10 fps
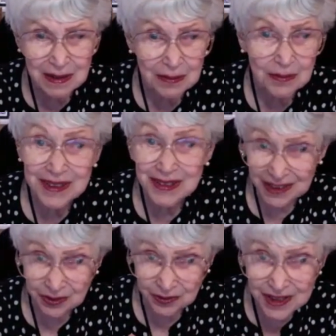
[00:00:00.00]
We
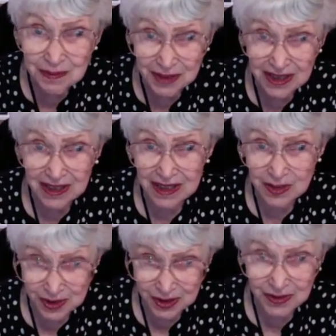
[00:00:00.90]
need free markets.
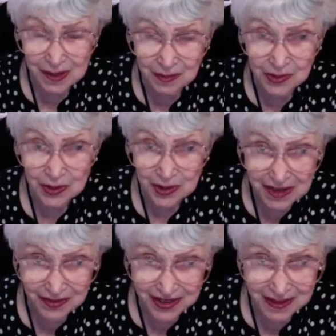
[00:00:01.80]
We don't happen to
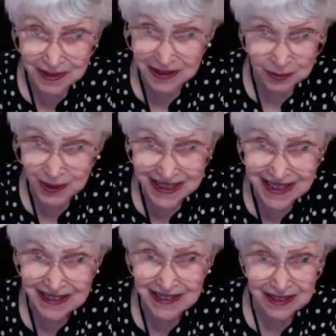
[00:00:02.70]
have them, and we
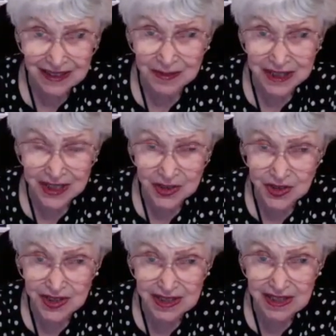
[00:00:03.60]
can't in domination
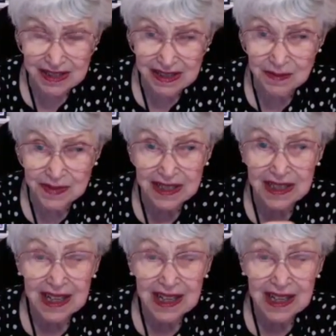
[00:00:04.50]
systems.